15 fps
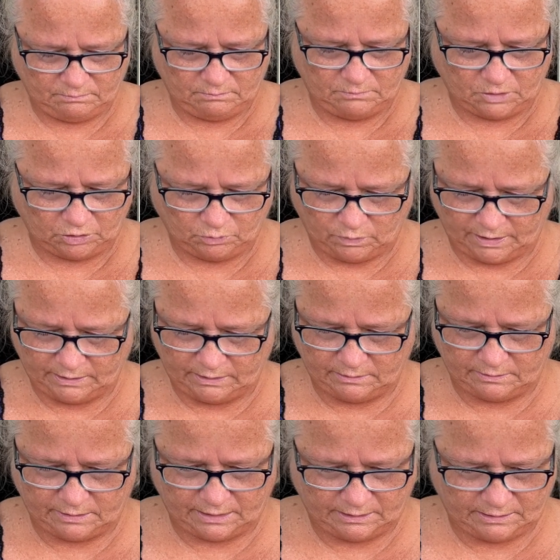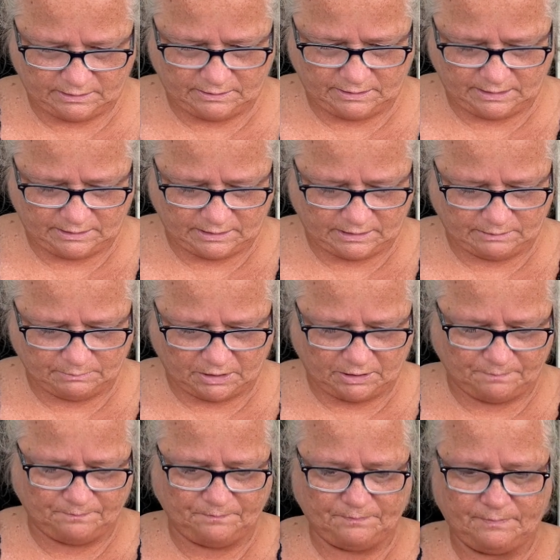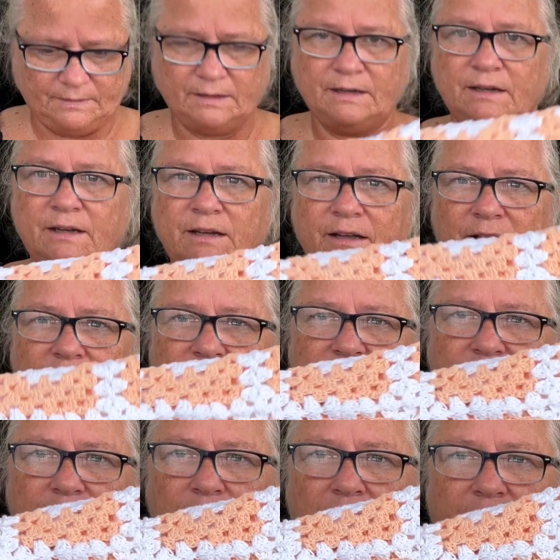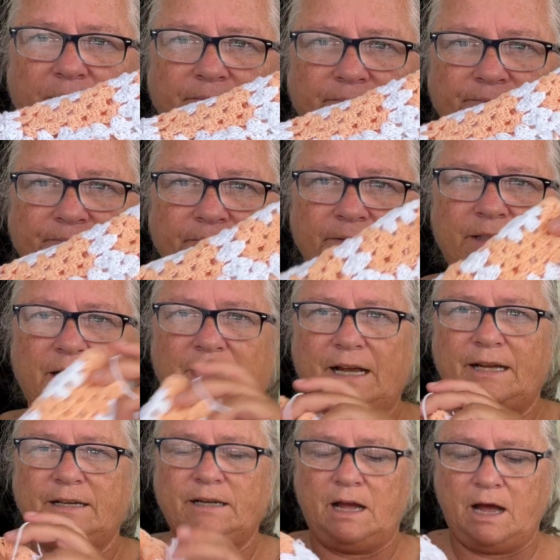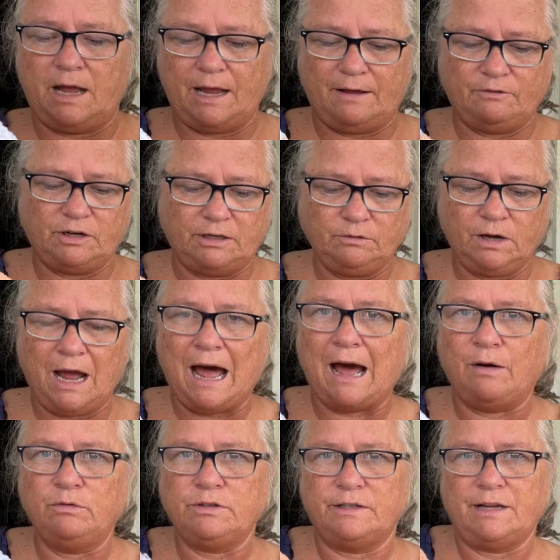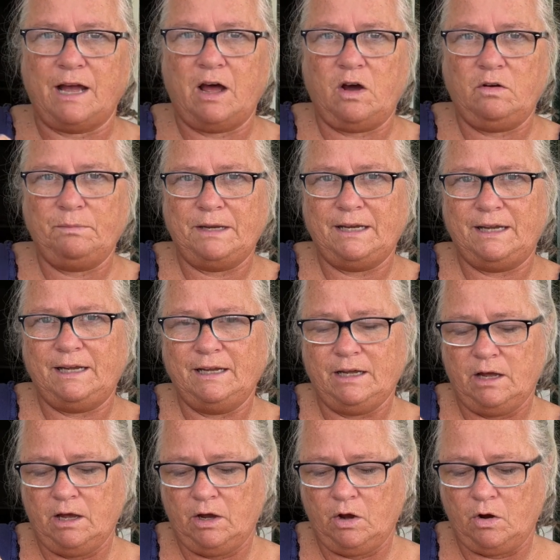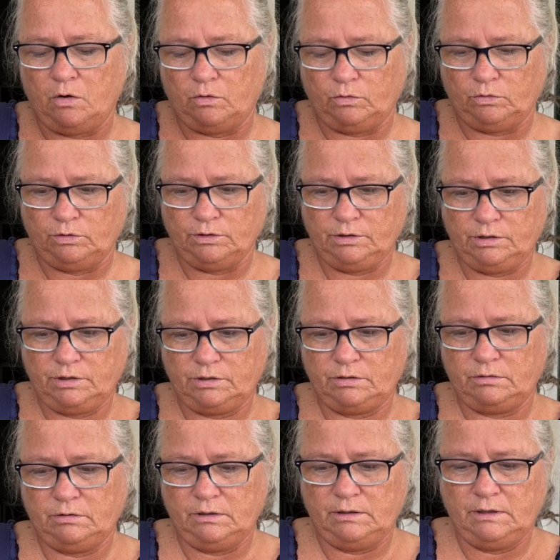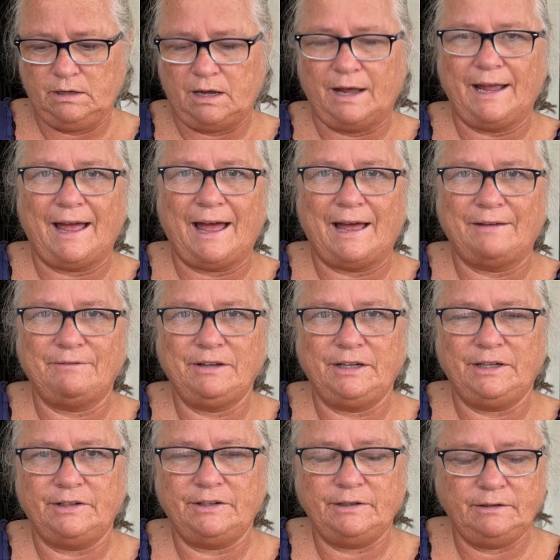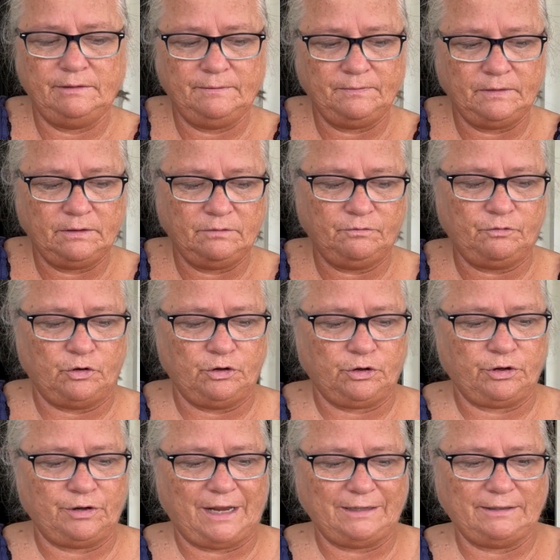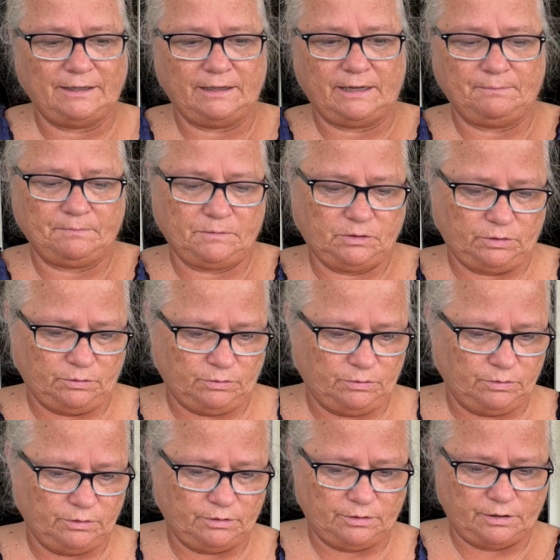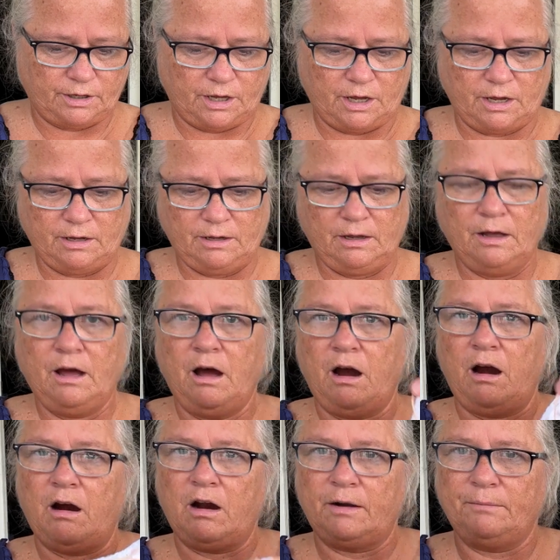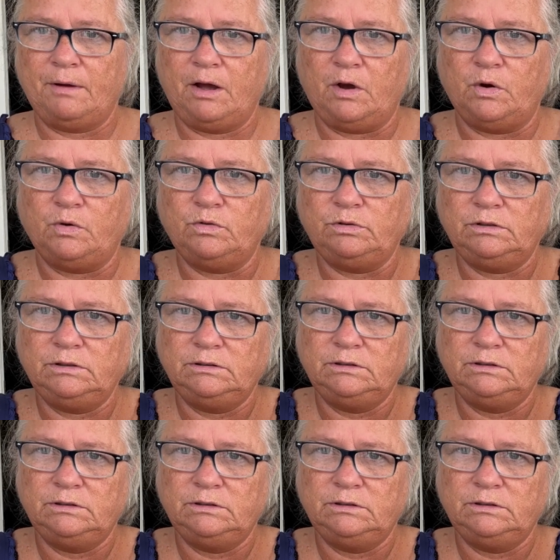Not quite. This is the bottom. This is the bottom, and I have now counted how many holes I have here for connecting them to the armhole,